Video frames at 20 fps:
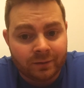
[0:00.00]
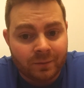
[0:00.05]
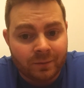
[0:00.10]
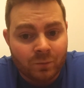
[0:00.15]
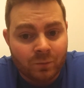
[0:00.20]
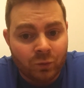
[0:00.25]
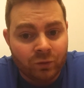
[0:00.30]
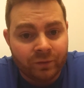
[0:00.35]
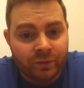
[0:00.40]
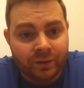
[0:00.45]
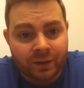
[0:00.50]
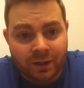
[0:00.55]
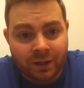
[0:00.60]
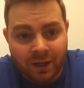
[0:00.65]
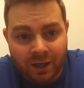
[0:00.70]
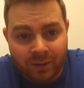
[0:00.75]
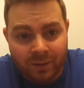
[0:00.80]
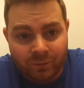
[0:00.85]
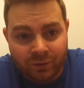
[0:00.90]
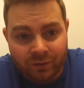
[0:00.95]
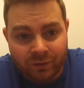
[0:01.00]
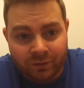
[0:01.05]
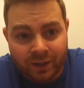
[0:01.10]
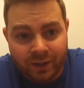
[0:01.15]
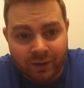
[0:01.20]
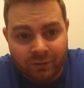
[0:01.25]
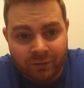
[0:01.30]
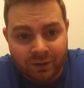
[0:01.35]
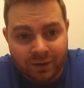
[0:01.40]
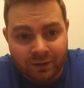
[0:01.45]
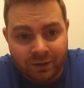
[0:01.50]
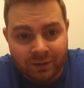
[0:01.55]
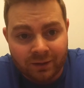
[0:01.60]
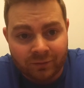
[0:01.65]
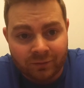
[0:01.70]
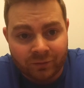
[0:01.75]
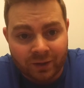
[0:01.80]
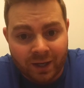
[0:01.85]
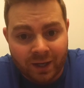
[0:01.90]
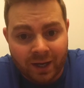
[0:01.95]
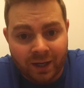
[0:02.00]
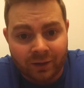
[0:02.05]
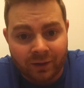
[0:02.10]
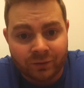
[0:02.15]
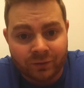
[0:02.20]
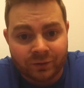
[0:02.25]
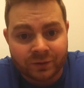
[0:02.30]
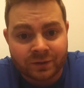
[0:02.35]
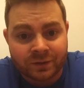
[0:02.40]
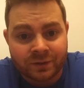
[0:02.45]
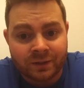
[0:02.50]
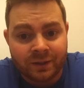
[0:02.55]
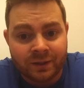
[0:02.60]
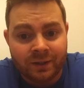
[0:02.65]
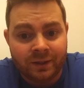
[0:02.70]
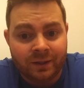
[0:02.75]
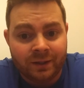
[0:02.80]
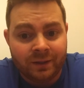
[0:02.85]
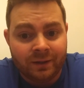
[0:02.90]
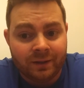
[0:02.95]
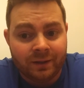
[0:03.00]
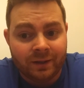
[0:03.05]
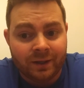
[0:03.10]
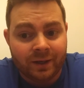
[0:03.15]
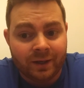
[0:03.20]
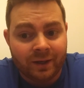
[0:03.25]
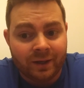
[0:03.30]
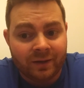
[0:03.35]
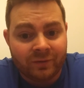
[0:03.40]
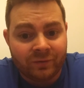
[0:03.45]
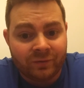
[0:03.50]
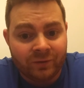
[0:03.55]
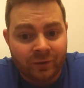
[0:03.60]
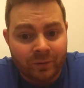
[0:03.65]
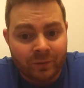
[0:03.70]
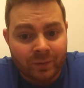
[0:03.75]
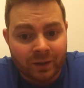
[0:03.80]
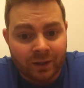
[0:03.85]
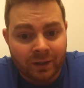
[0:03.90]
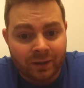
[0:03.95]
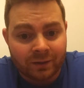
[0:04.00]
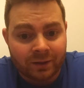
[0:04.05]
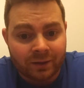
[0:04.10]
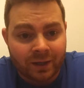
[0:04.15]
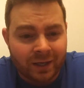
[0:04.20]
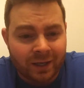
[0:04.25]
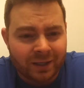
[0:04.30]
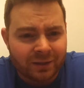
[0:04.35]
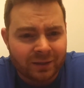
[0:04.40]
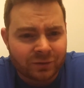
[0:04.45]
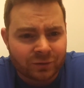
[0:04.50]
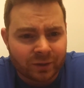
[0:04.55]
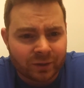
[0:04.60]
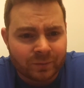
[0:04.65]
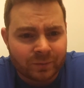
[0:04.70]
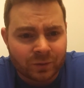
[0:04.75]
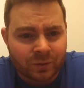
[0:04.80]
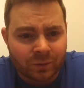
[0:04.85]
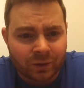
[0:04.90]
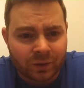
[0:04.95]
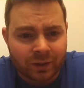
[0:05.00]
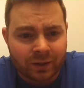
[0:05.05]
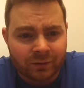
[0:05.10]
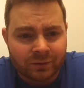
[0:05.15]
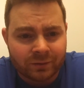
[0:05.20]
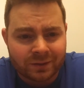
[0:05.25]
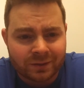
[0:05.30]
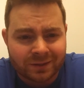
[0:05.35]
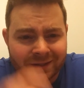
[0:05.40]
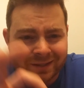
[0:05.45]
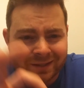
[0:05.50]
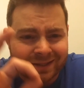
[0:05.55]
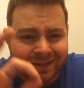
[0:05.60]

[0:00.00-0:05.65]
moving the camera around, getting different angles, filming it kind of disrupts your workout just a